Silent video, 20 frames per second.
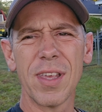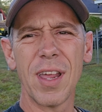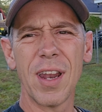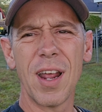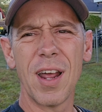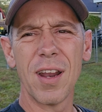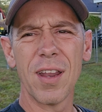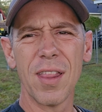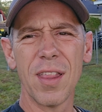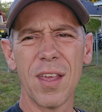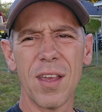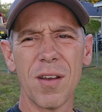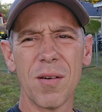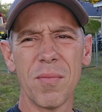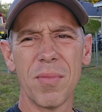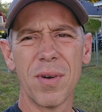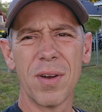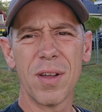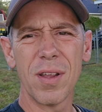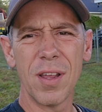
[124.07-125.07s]
get out of there,
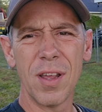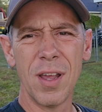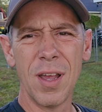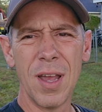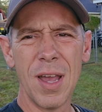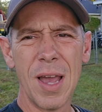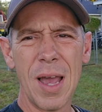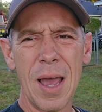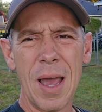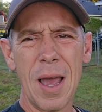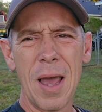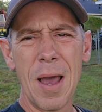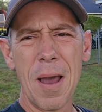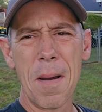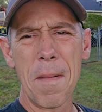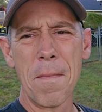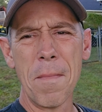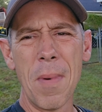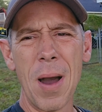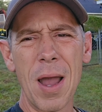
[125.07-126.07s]
but
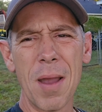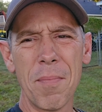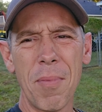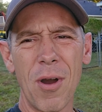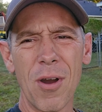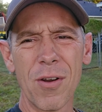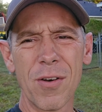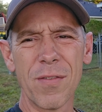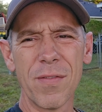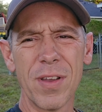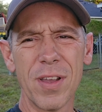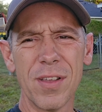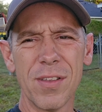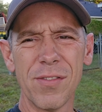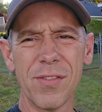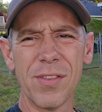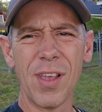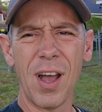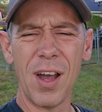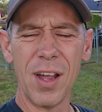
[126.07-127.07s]
my part of it
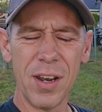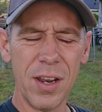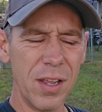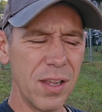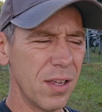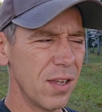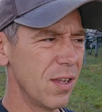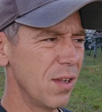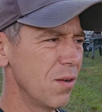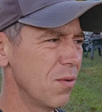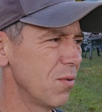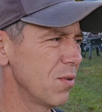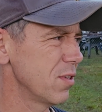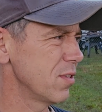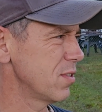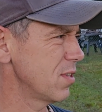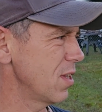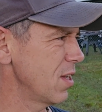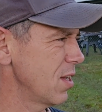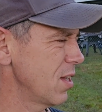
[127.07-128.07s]
is done. It
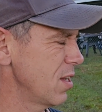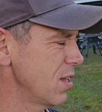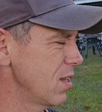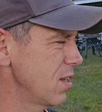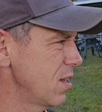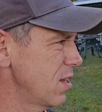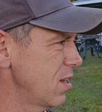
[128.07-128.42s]
was a,